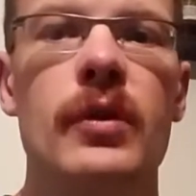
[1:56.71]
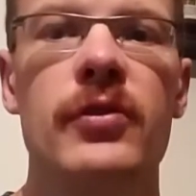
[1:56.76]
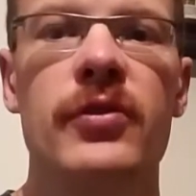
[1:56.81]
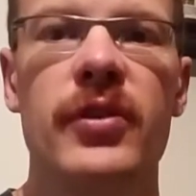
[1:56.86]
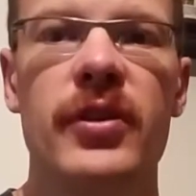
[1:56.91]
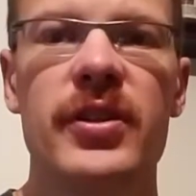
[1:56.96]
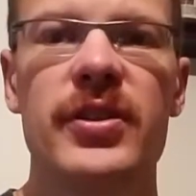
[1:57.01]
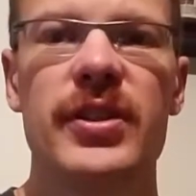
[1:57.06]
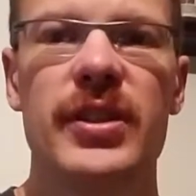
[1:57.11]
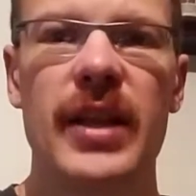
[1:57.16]

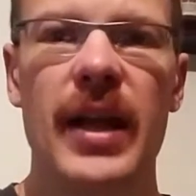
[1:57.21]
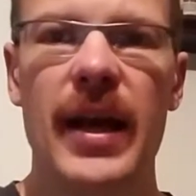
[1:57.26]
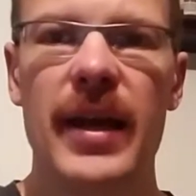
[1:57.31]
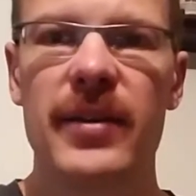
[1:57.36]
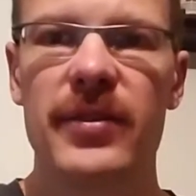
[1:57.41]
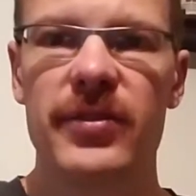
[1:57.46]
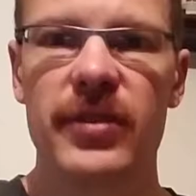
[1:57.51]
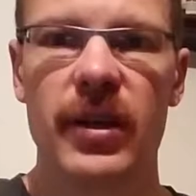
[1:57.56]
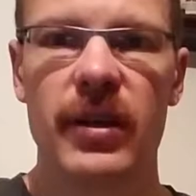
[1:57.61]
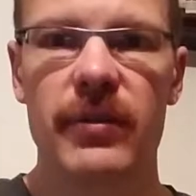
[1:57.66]
so there's a lot
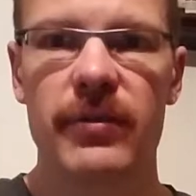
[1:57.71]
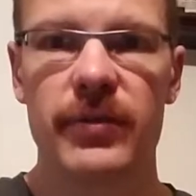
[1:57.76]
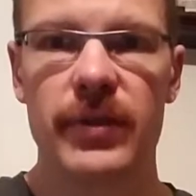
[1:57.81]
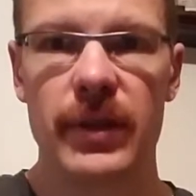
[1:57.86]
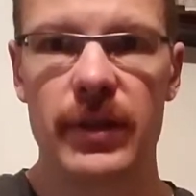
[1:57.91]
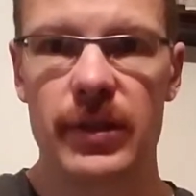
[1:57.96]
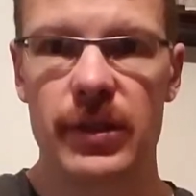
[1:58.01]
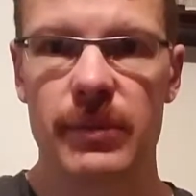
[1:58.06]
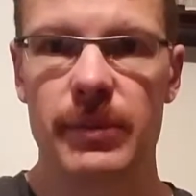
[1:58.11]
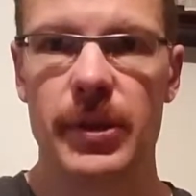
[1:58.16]
of stuff
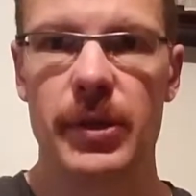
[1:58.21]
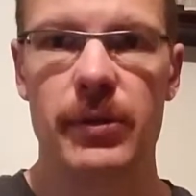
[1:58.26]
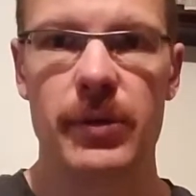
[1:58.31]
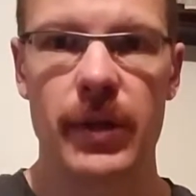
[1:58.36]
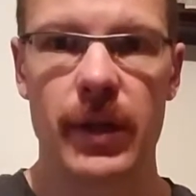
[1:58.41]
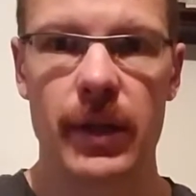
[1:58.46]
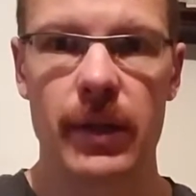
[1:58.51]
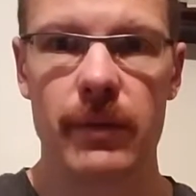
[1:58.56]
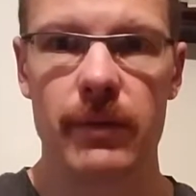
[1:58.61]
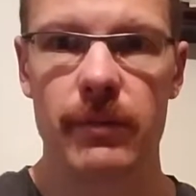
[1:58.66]
that's going to be
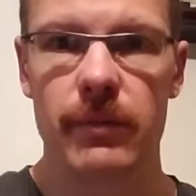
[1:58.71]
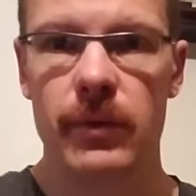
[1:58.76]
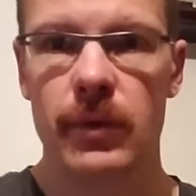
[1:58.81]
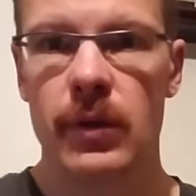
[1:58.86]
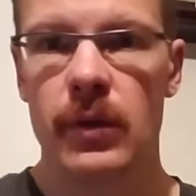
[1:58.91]
going on